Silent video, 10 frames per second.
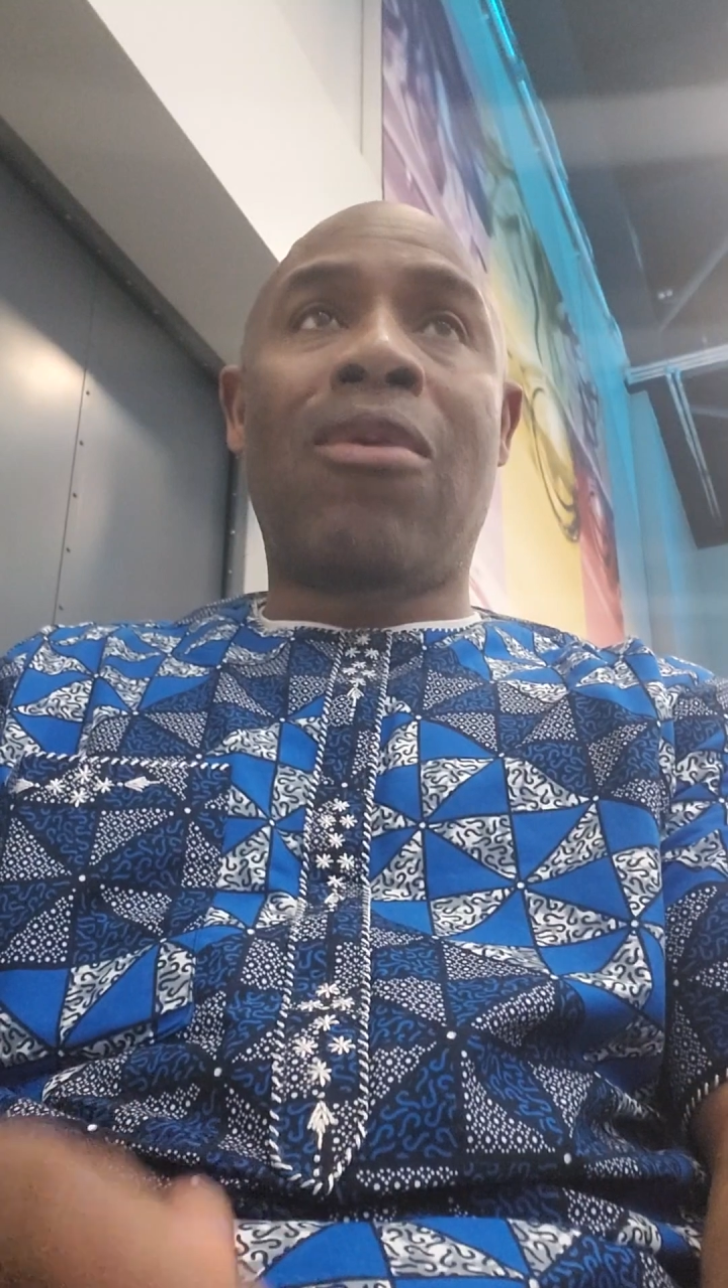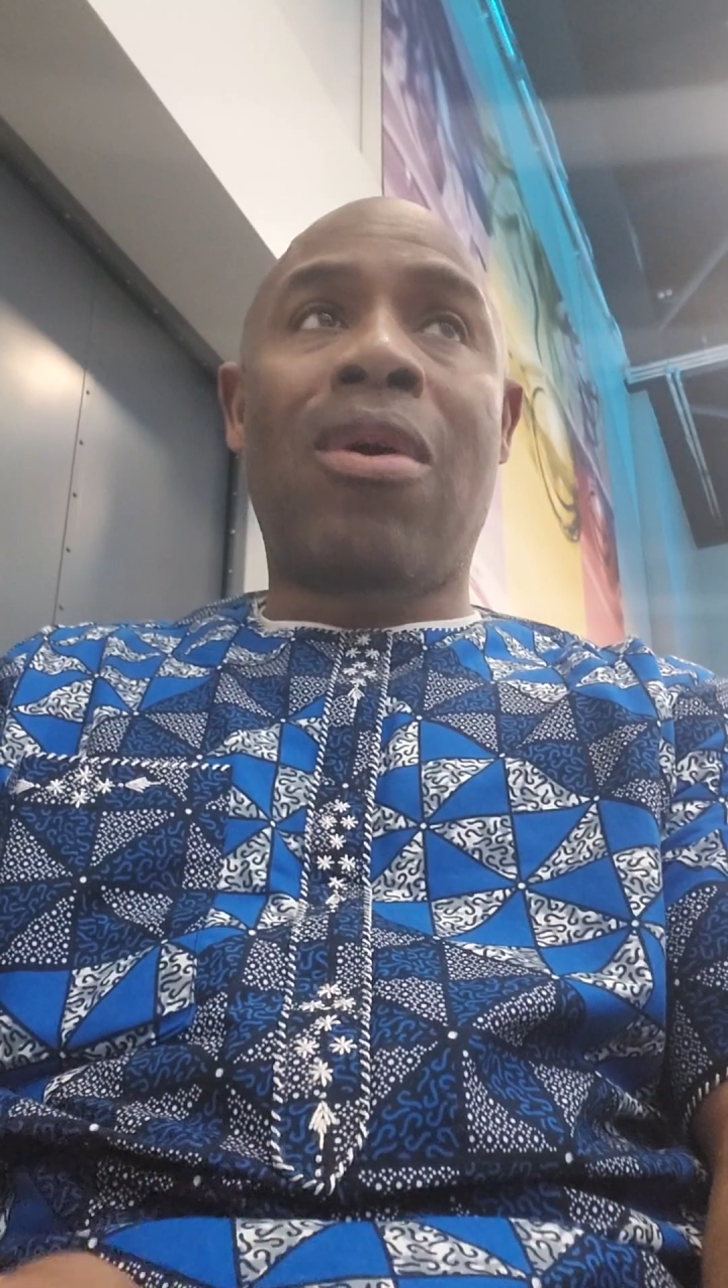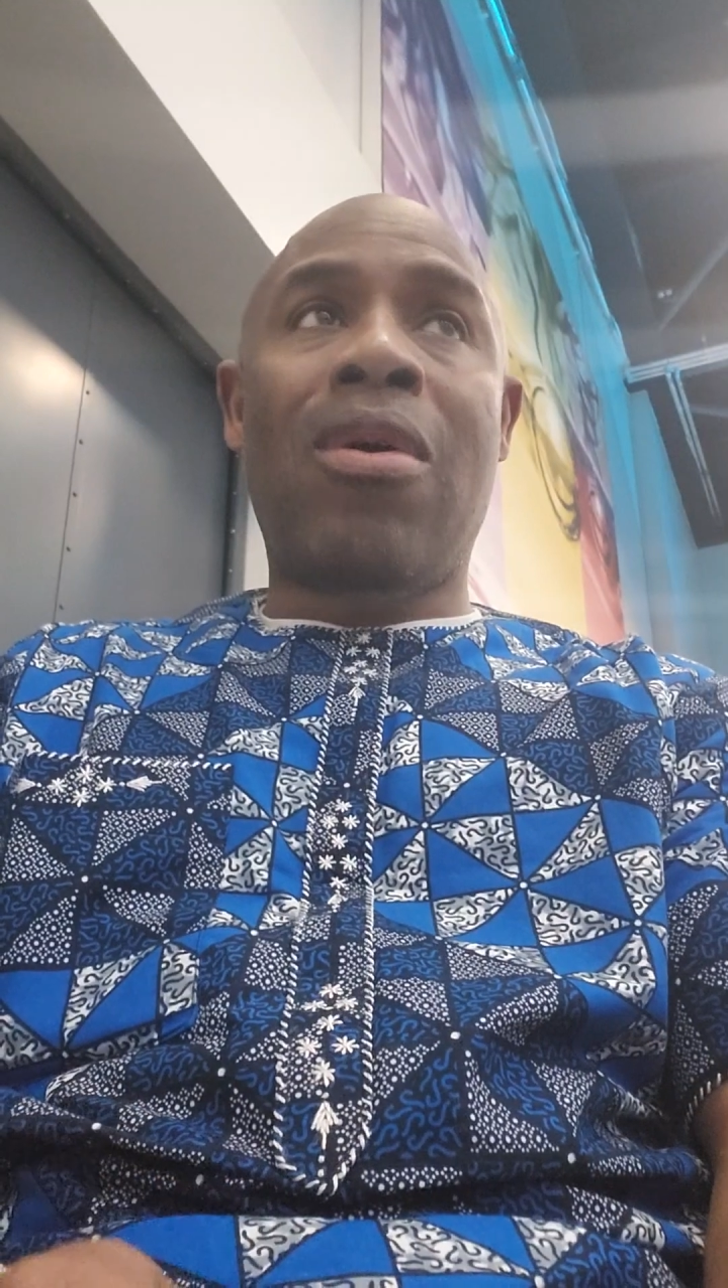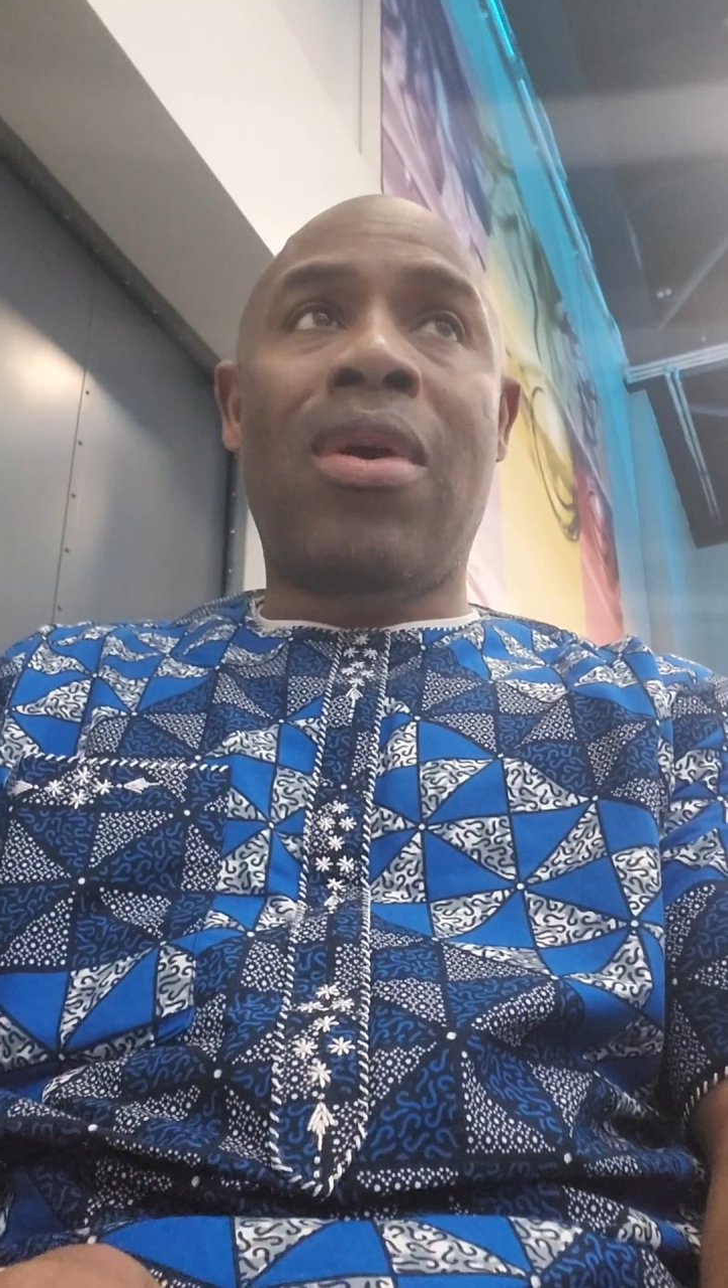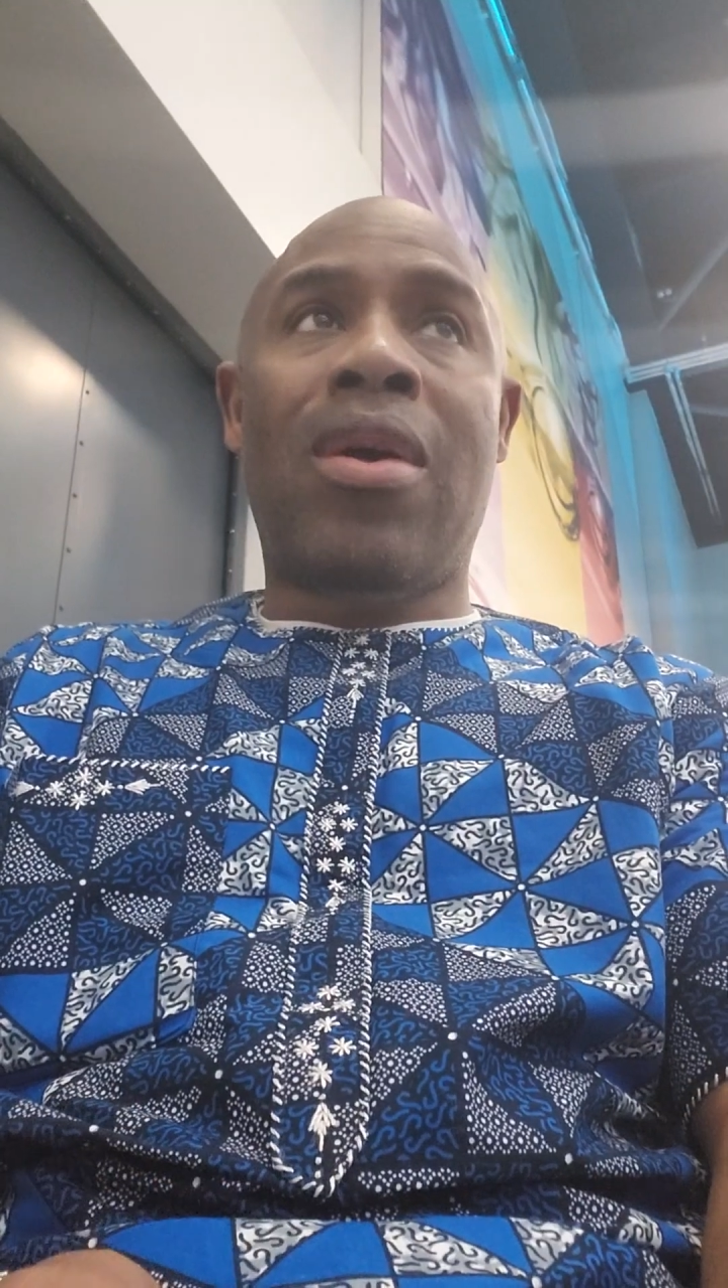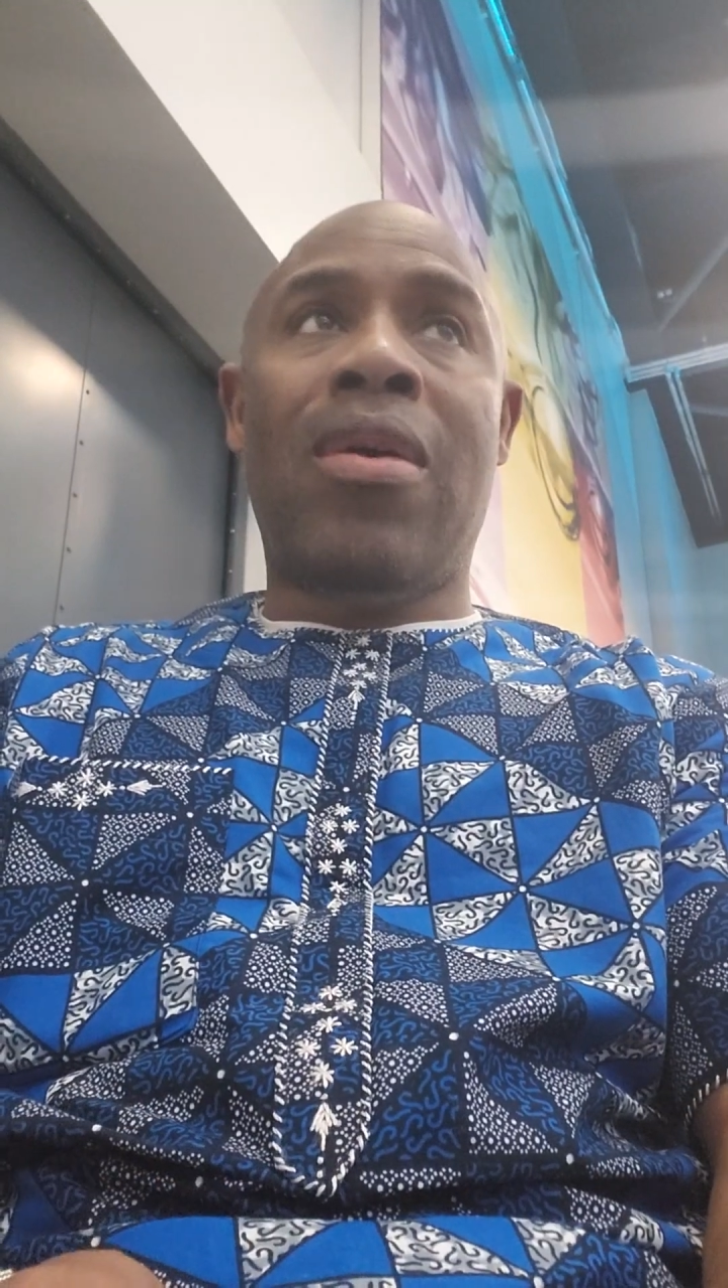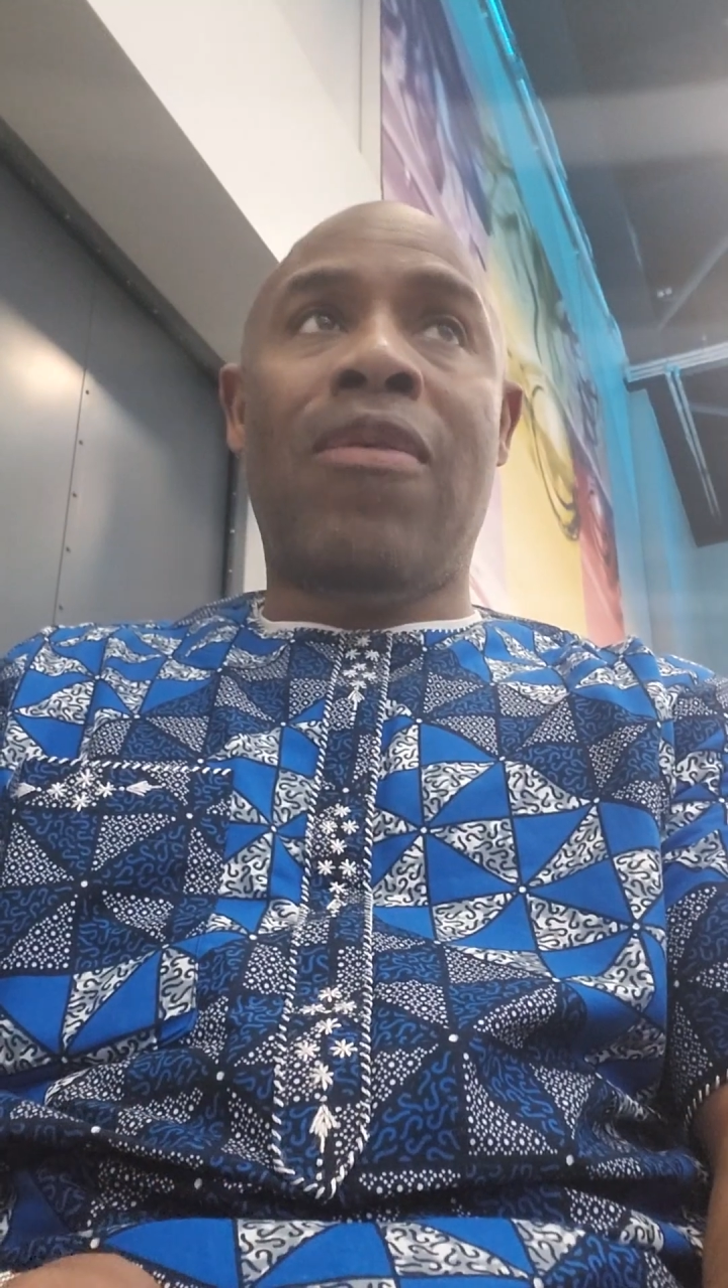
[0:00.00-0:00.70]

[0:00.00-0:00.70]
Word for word: wrong